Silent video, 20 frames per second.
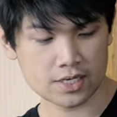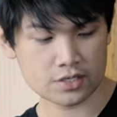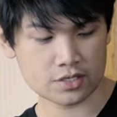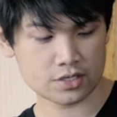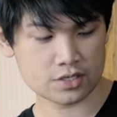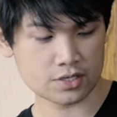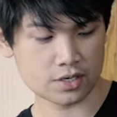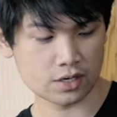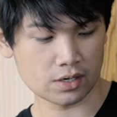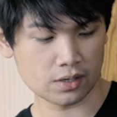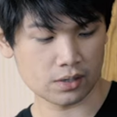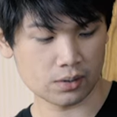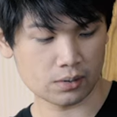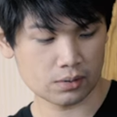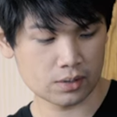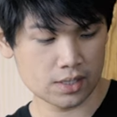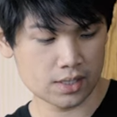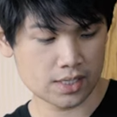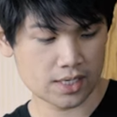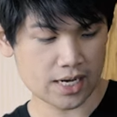
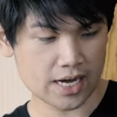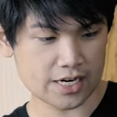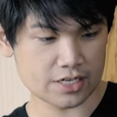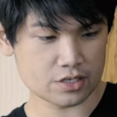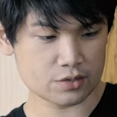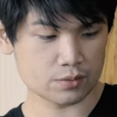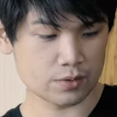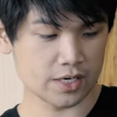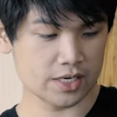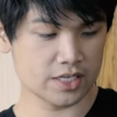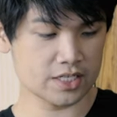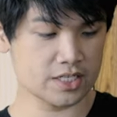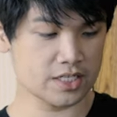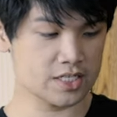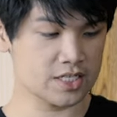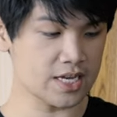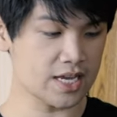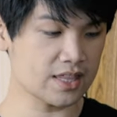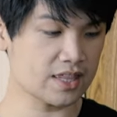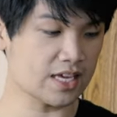so I just wanted to
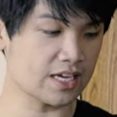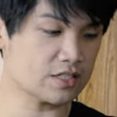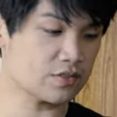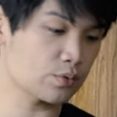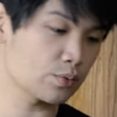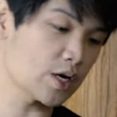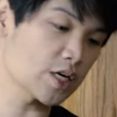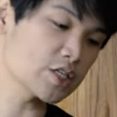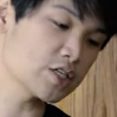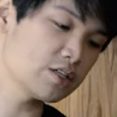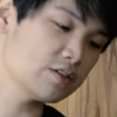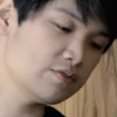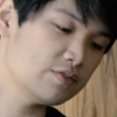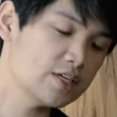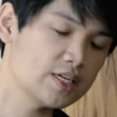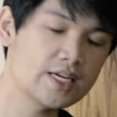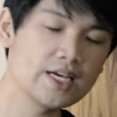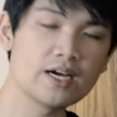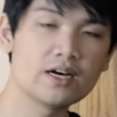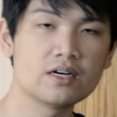say thanks for watching the
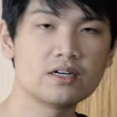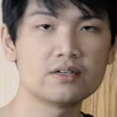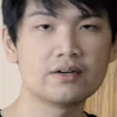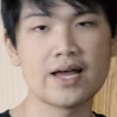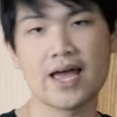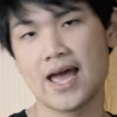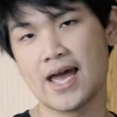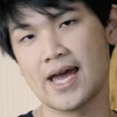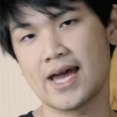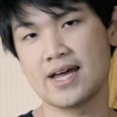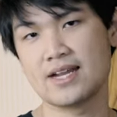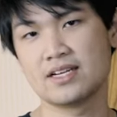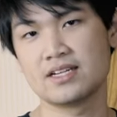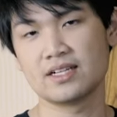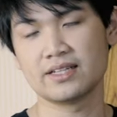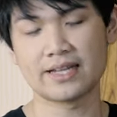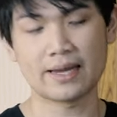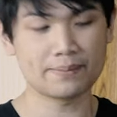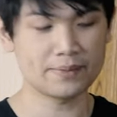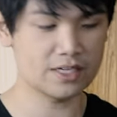video and
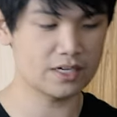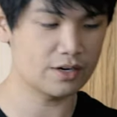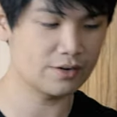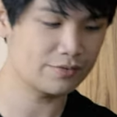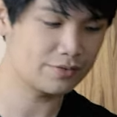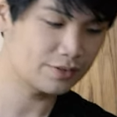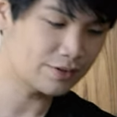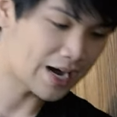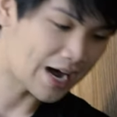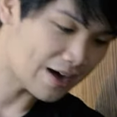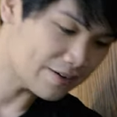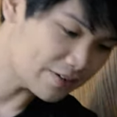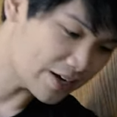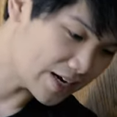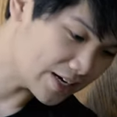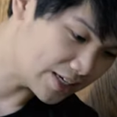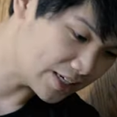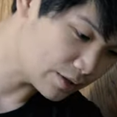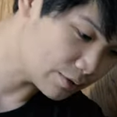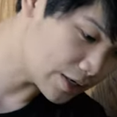let me know if you have any